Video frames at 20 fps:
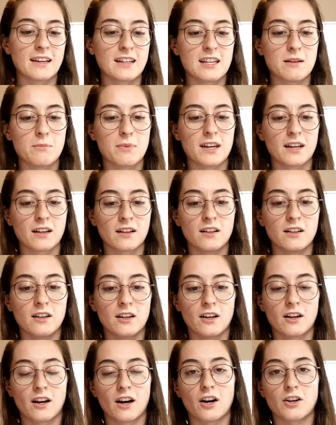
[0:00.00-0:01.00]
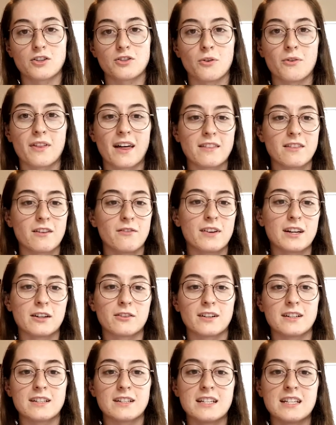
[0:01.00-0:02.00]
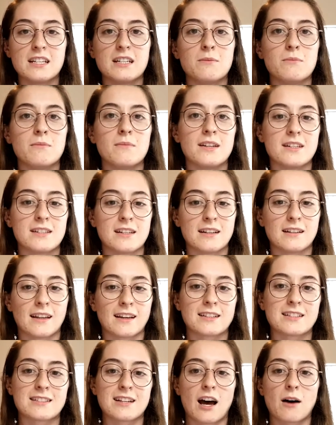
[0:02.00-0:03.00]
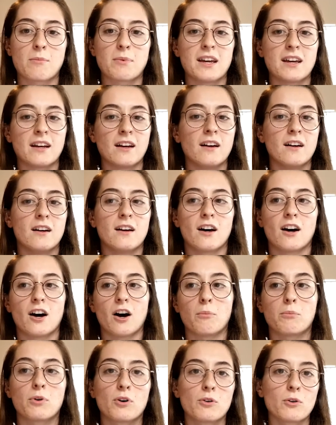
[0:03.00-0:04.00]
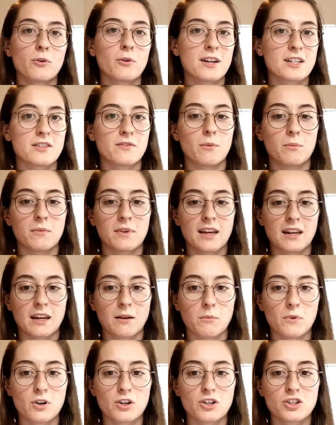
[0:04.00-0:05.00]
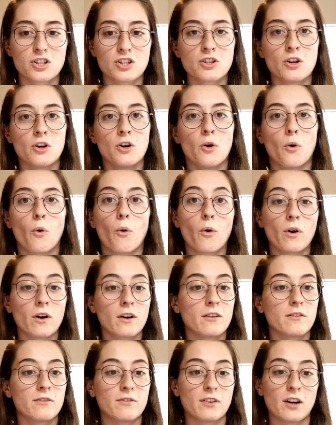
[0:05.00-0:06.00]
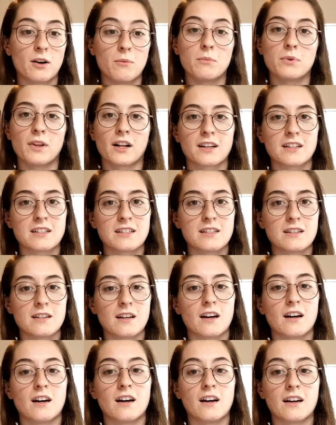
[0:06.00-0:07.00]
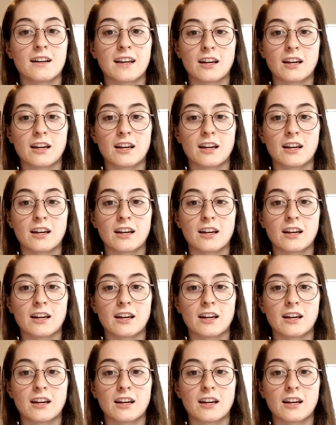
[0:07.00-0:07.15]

gatekeeping uh, so that the Vagrant team isn't like stopping a pull request from getting merged or from plugins uh,